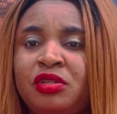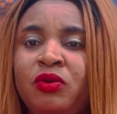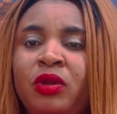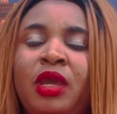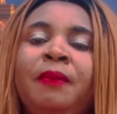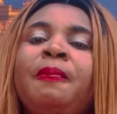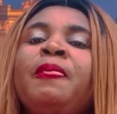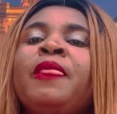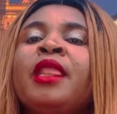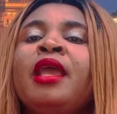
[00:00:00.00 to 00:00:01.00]
Okay,
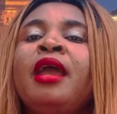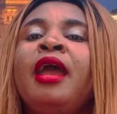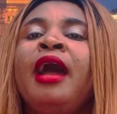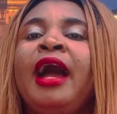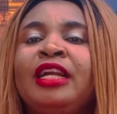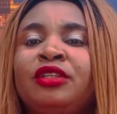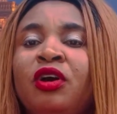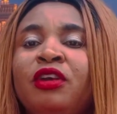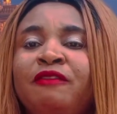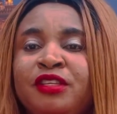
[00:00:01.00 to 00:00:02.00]
and
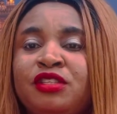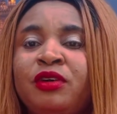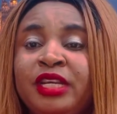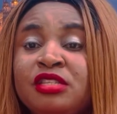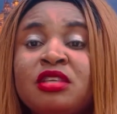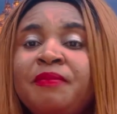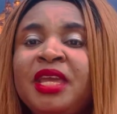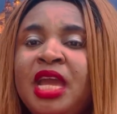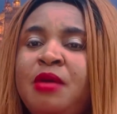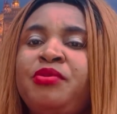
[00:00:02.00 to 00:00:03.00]
all of a sudden something
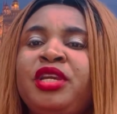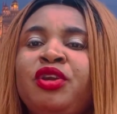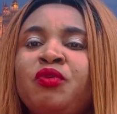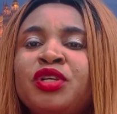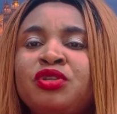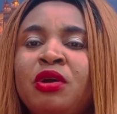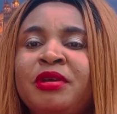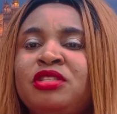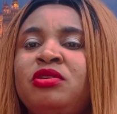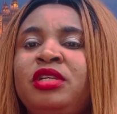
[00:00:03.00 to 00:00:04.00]
happened that you want to come and
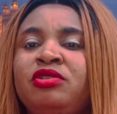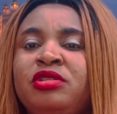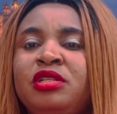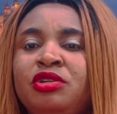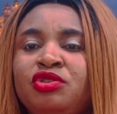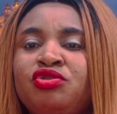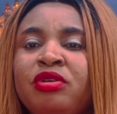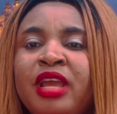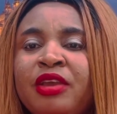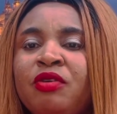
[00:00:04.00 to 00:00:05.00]
study nursing in
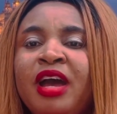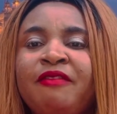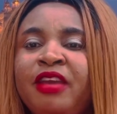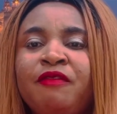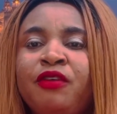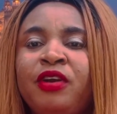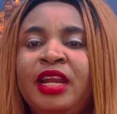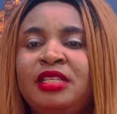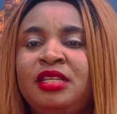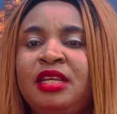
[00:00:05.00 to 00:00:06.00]
Australia, you have every other
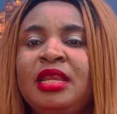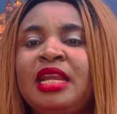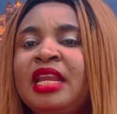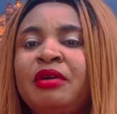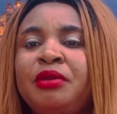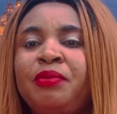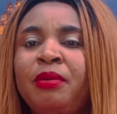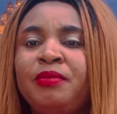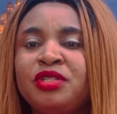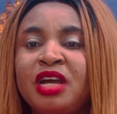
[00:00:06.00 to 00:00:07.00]
thing. Then now the
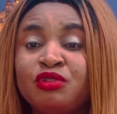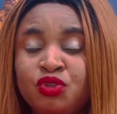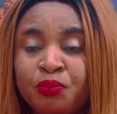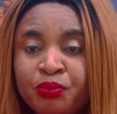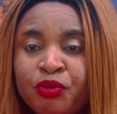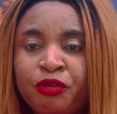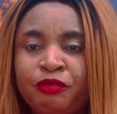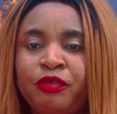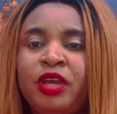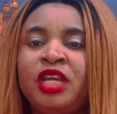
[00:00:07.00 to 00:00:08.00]
problem is how to prove
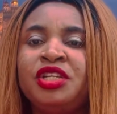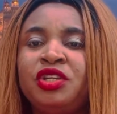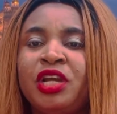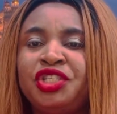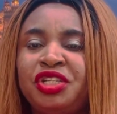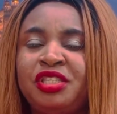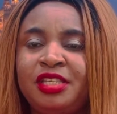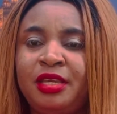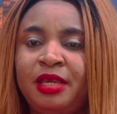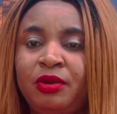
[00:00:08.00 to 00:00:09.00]
your GTE.